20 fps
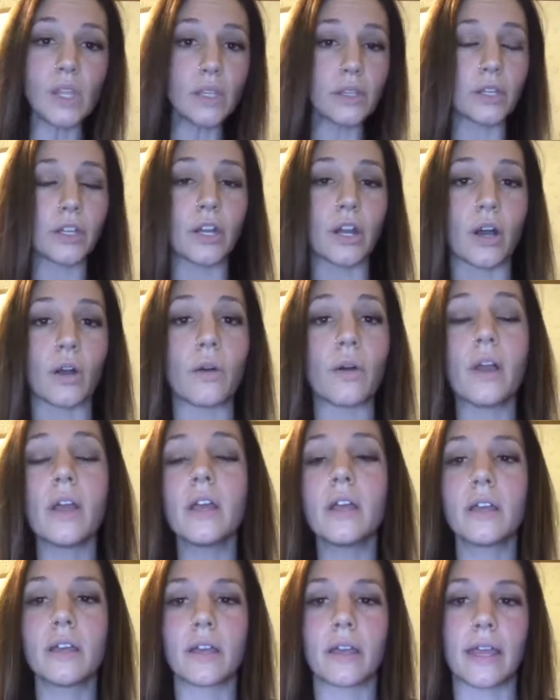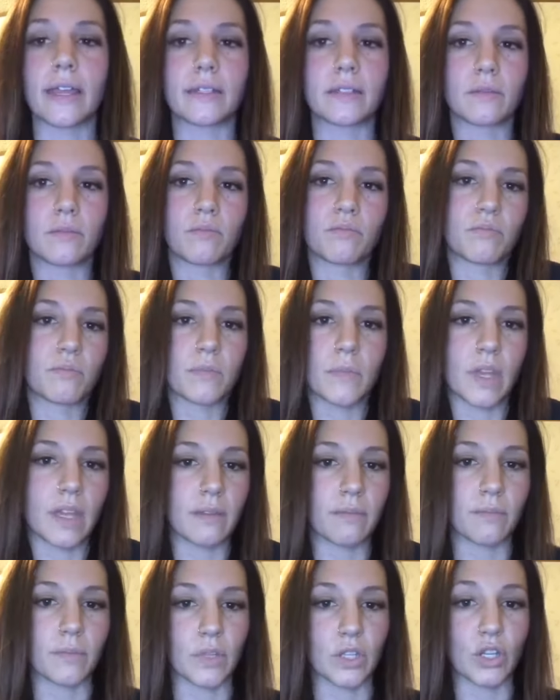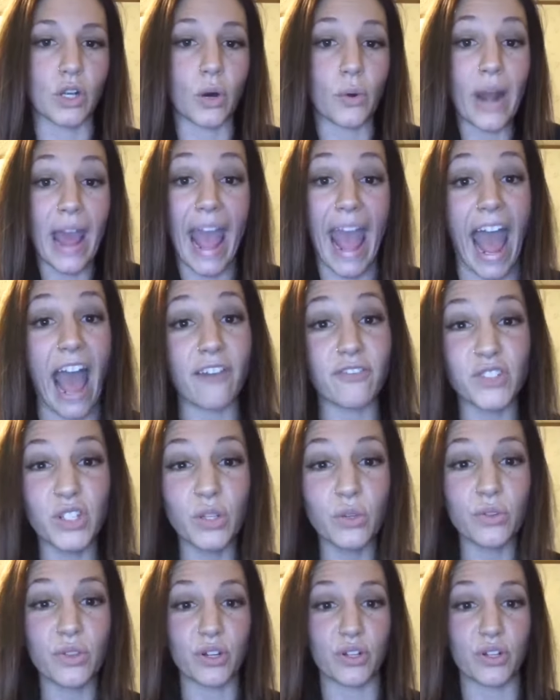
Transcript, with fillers: you know, it, you don't have to,